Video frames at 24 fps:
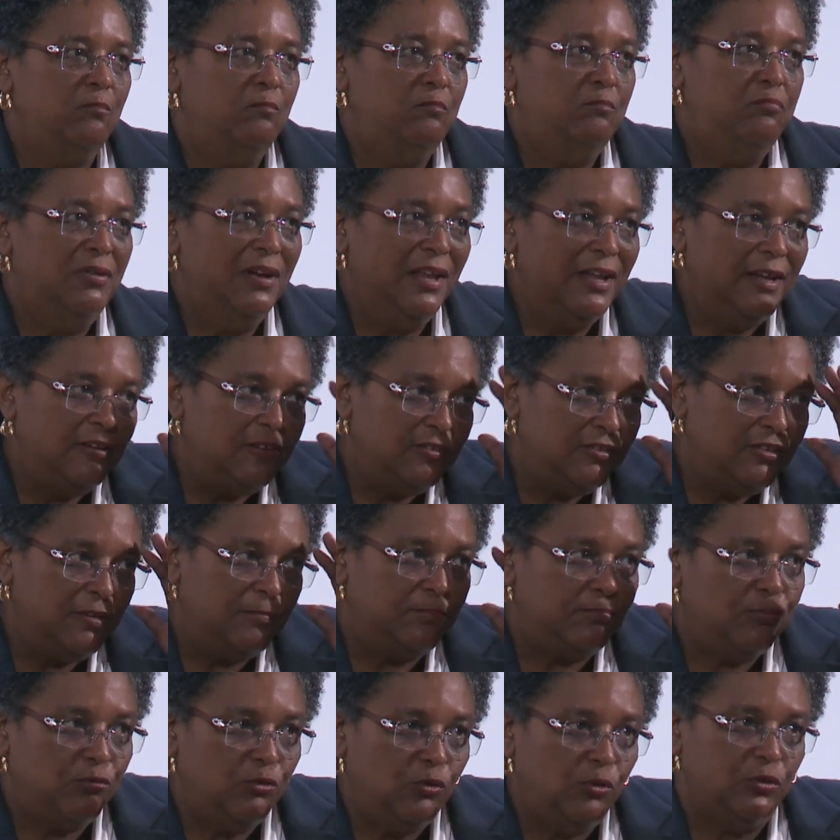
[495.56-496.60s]
blinkered
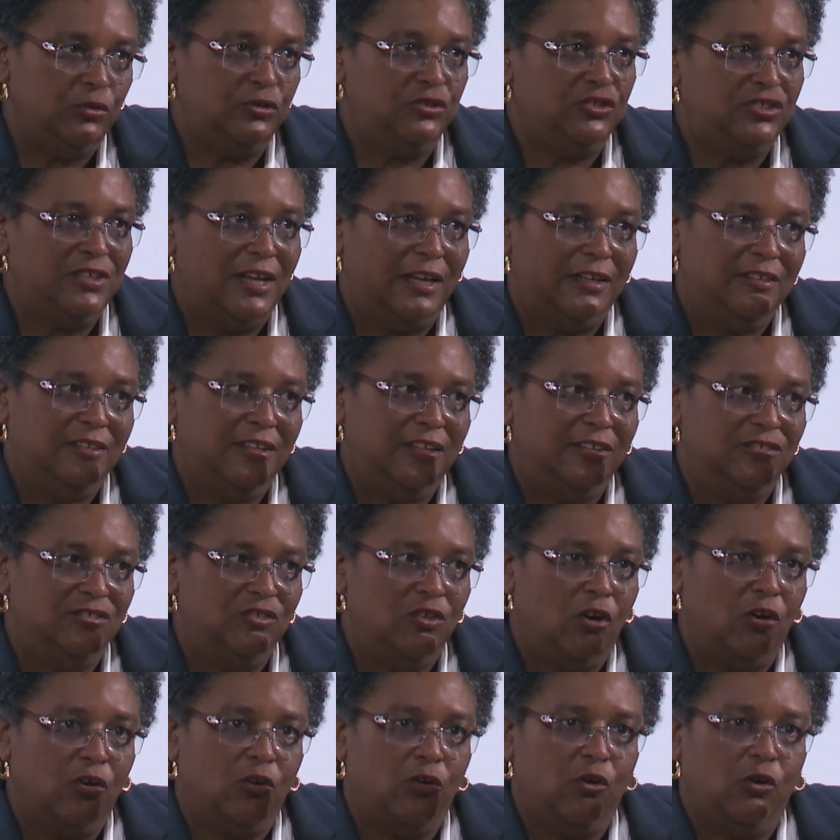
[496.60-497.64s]
approach that does
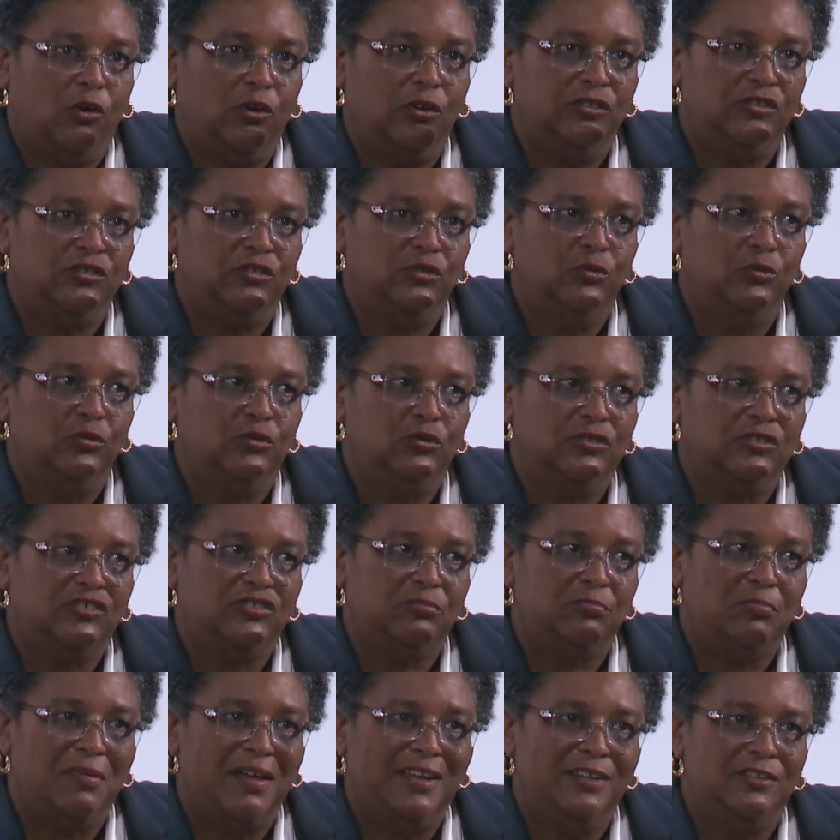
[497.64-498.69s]
not cause you to
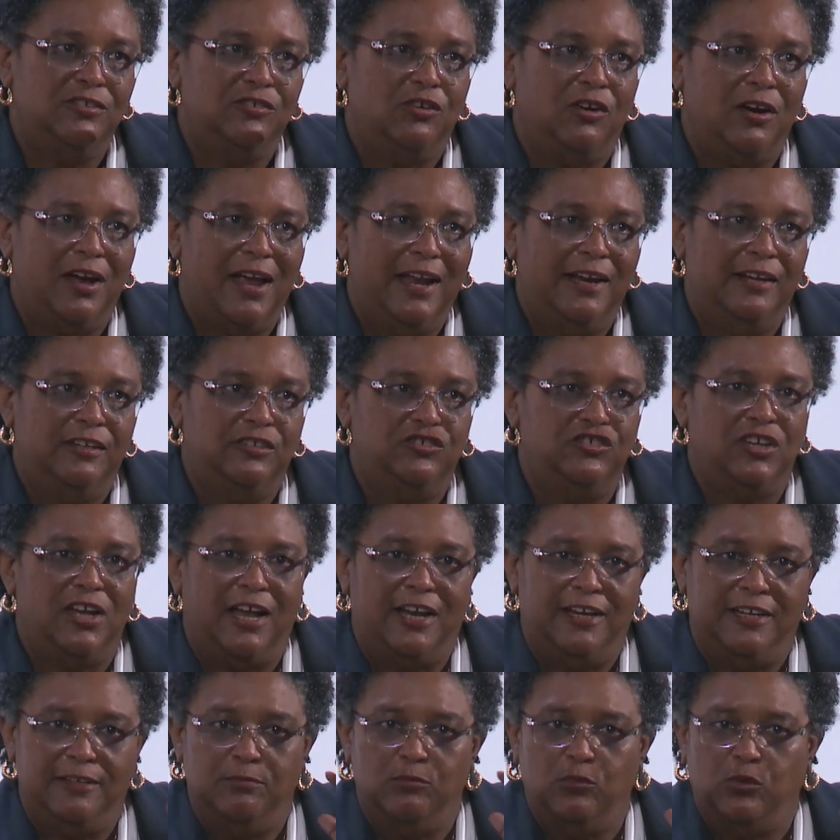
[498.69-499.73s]
spend your energy
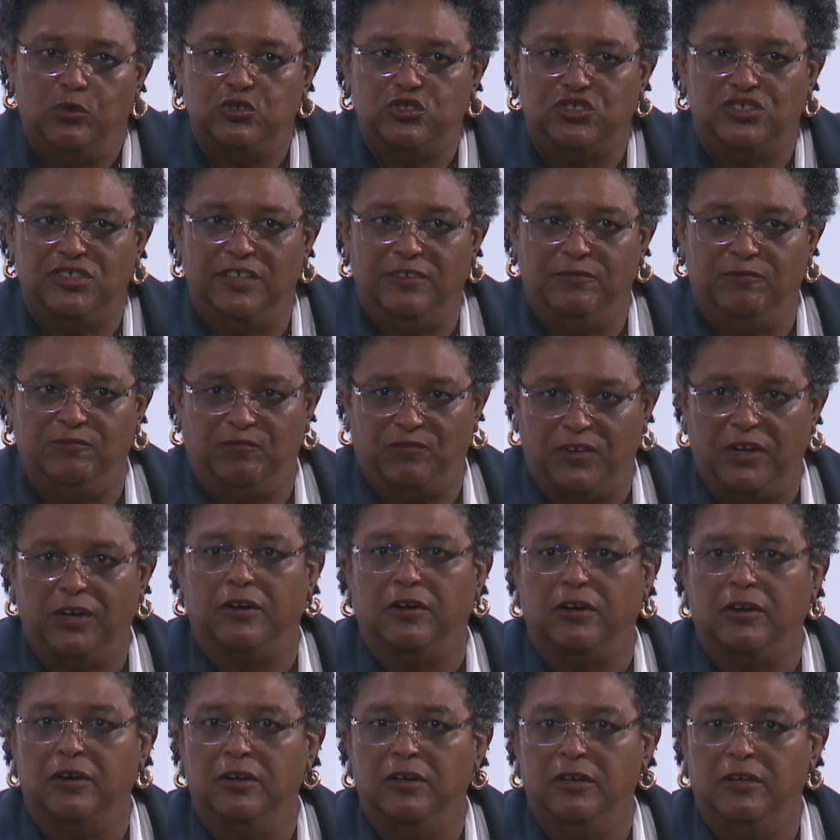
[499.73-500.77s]
and emotion in
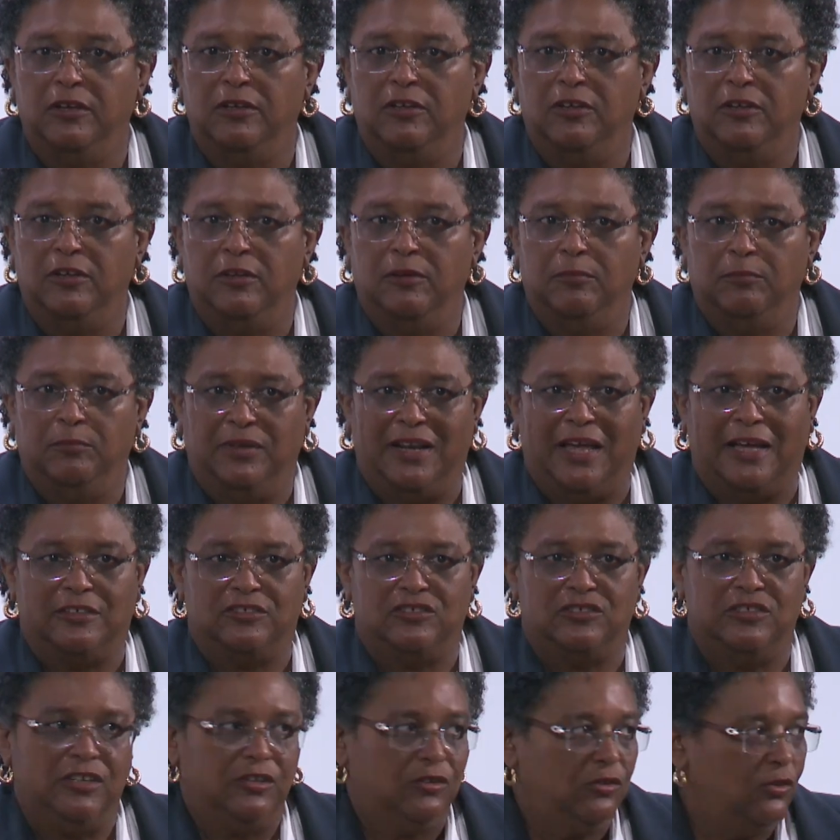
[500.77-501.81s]
fear, but
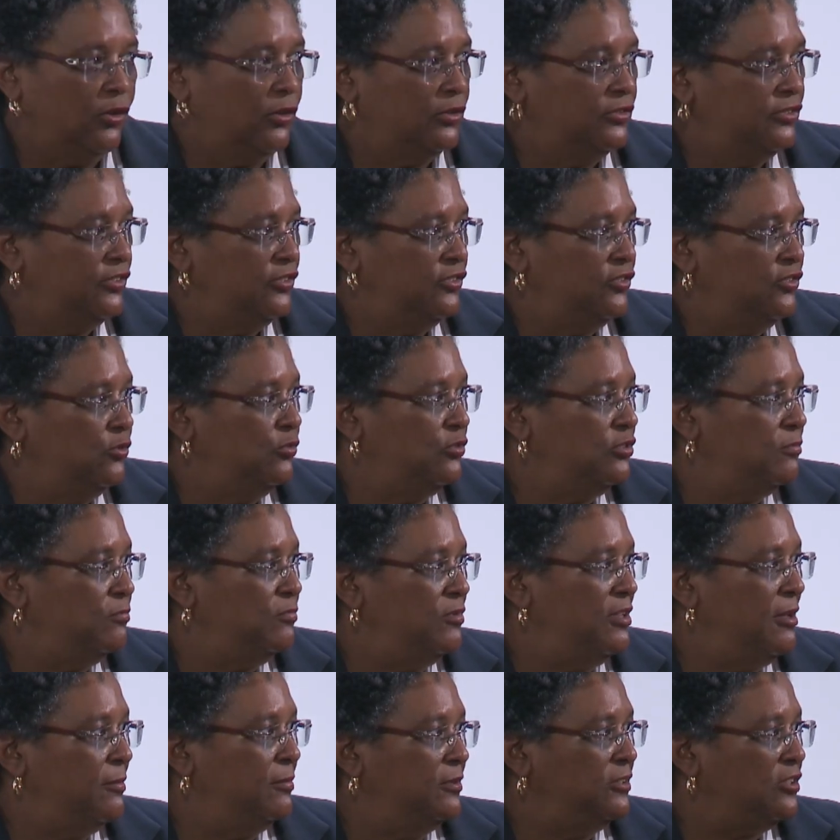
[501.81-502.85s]
actually causes you to
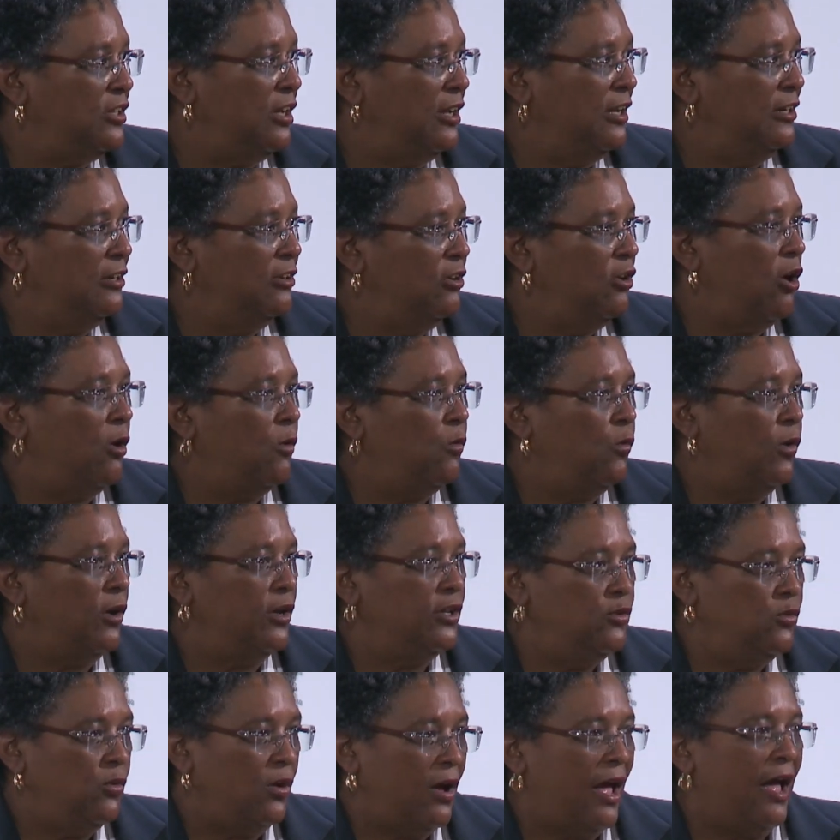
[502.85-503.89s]
be able to unlock what
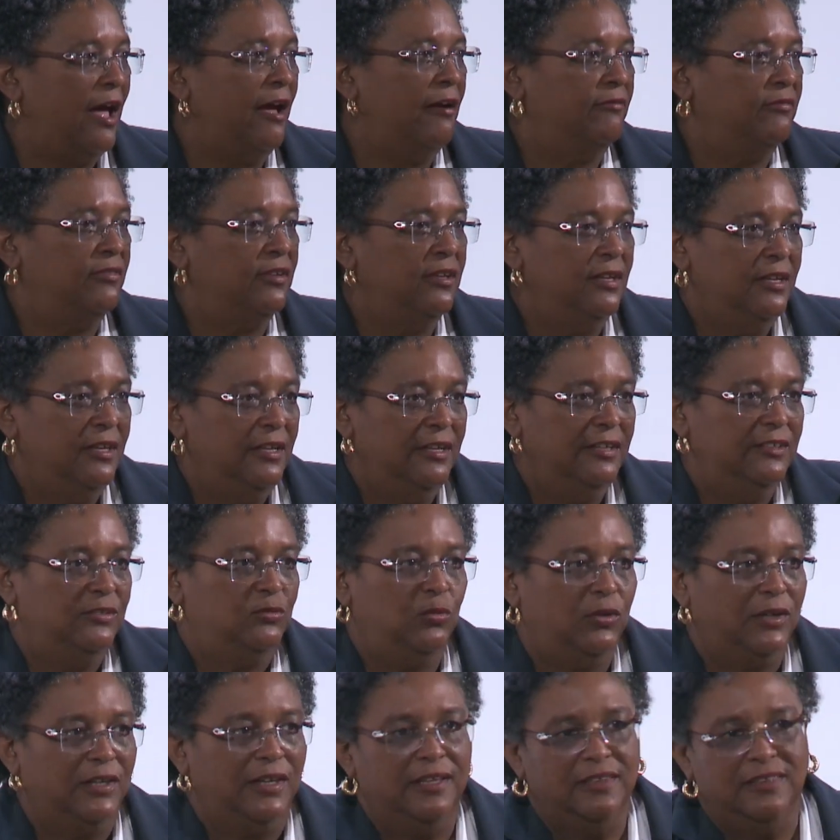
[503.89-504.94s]
you have is
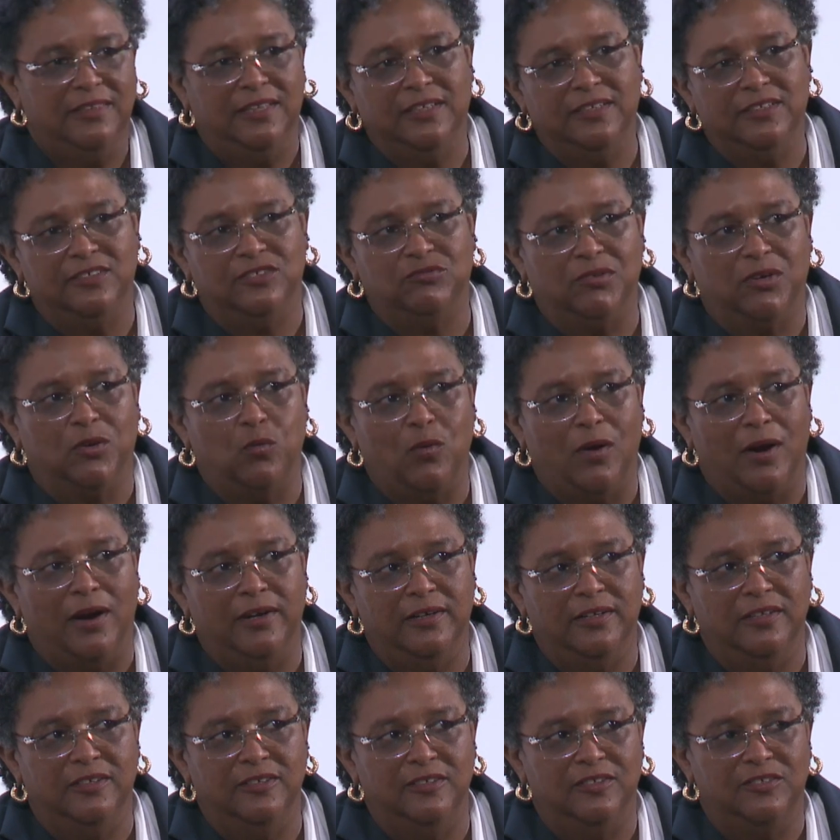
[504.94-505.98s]
what I think is
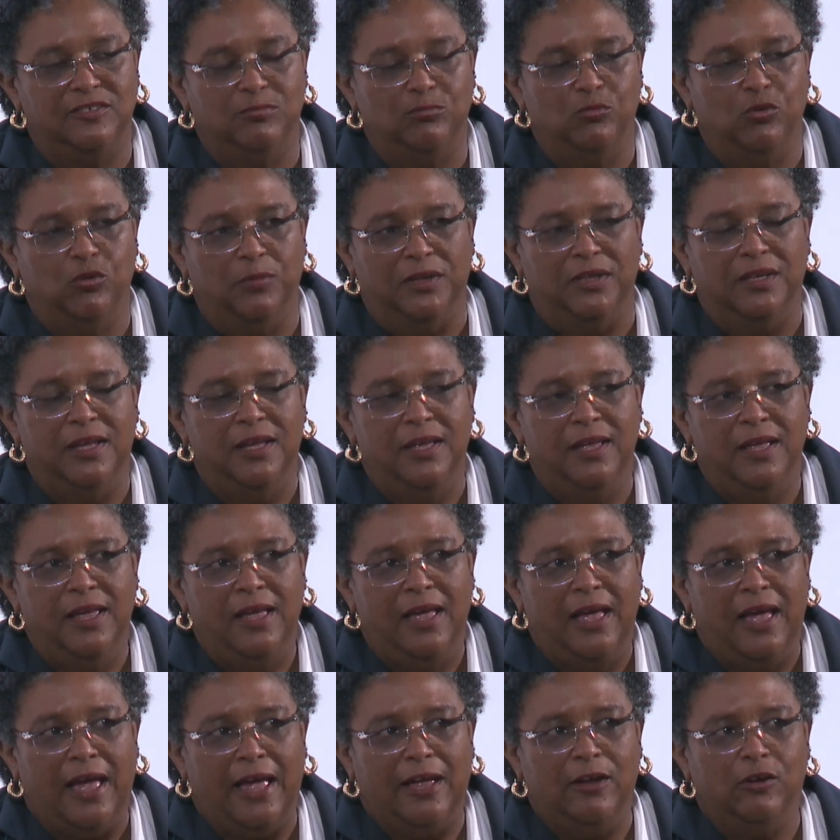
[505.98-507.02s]
required in this moment.
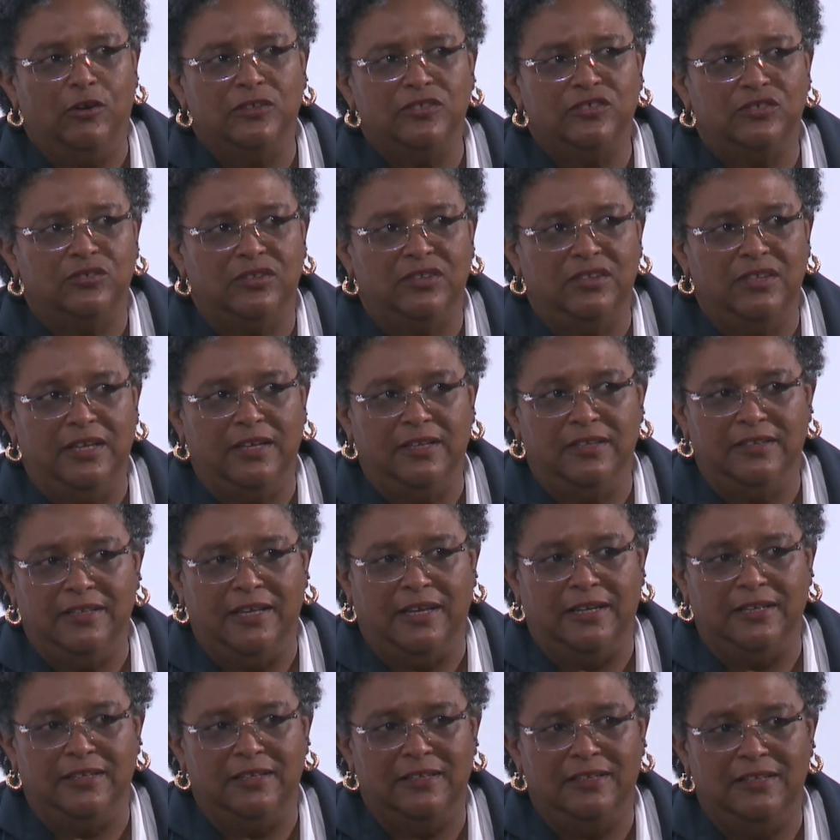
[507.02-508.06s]
I also think
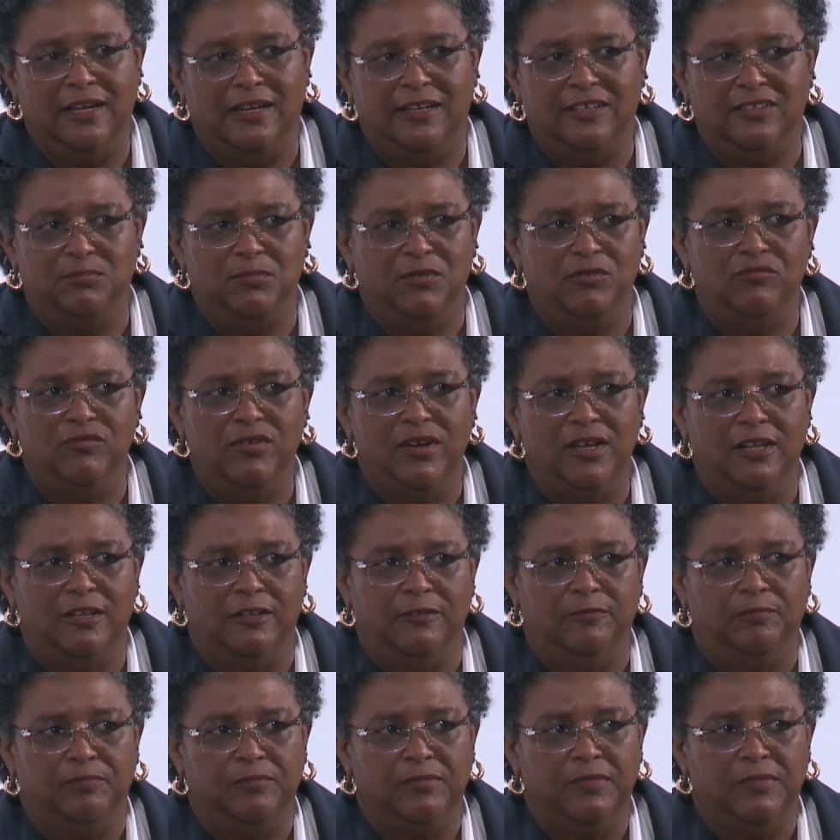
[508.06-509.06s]
that, let us be real,